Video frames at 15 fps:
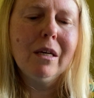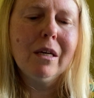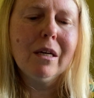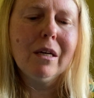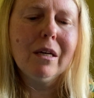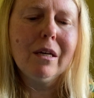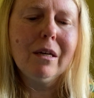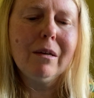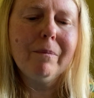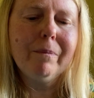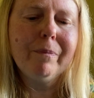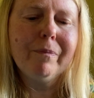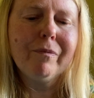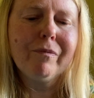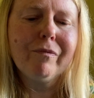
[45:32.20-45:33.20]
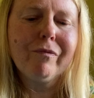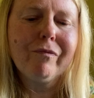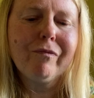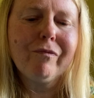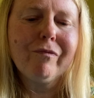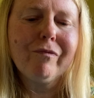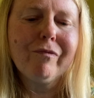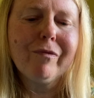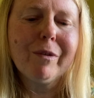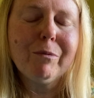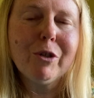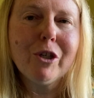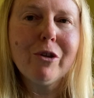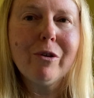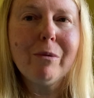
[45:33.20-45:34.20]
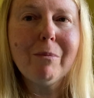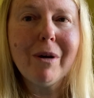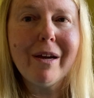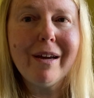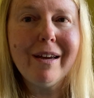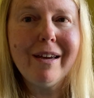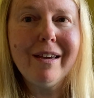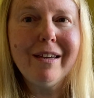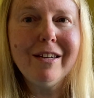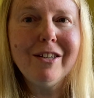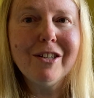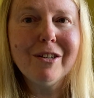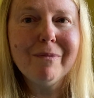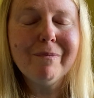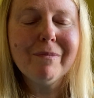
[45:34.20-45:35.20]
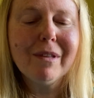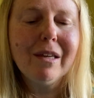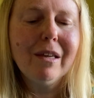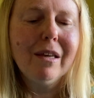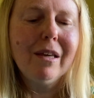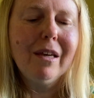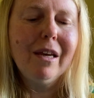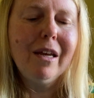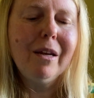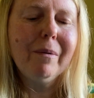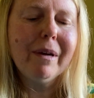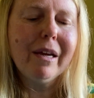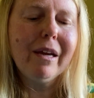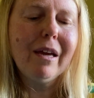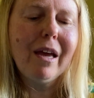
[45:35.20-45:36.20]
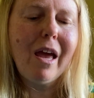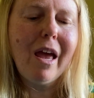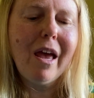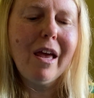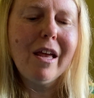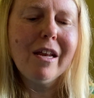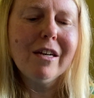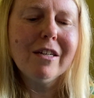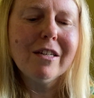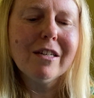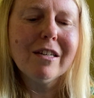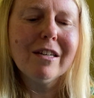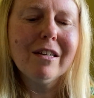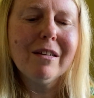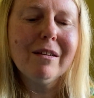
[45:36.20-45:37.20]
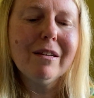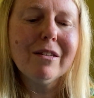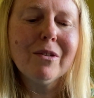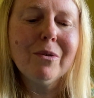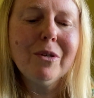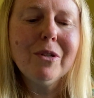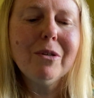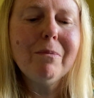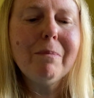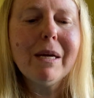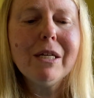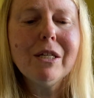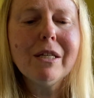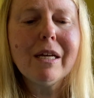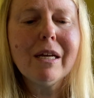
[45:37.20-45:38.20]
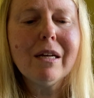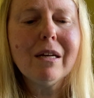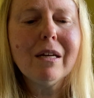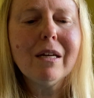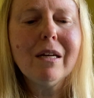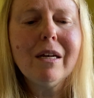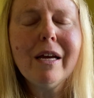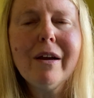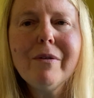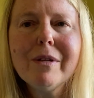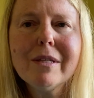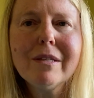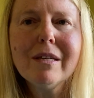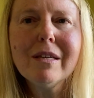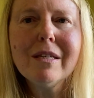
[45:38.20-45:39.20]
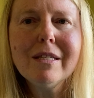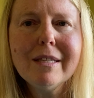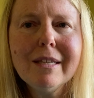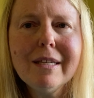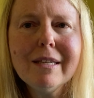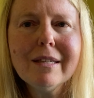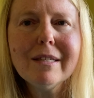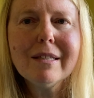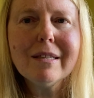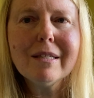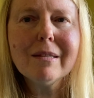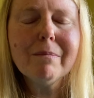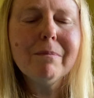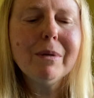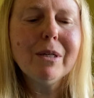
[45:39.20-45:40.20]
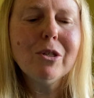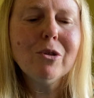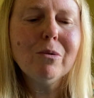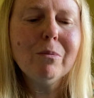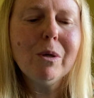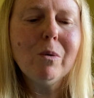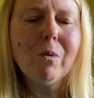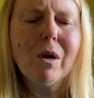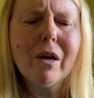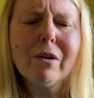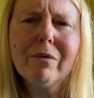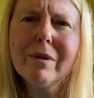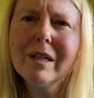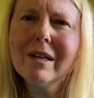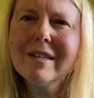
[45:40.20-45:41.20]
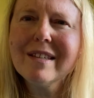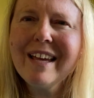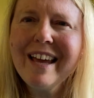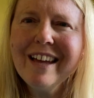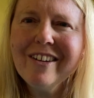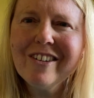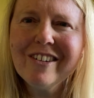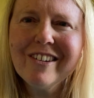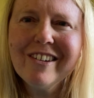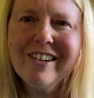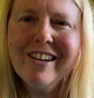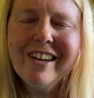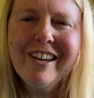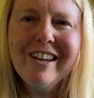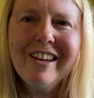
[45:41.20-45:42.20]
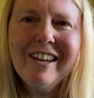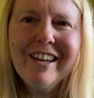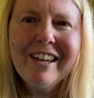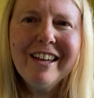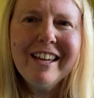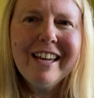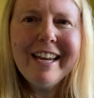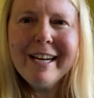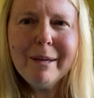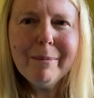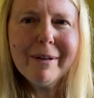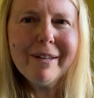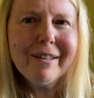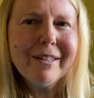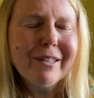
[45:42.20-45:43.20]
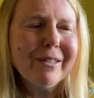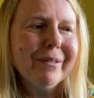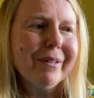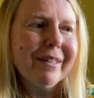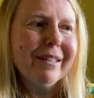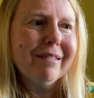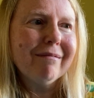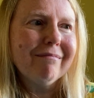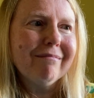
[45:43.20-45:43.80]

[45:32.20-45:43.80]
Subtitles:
I'm showing my age. Anyway, and so I used to imagine that, and now it exists, but it took me a while to realize, hang on, anybody can do it.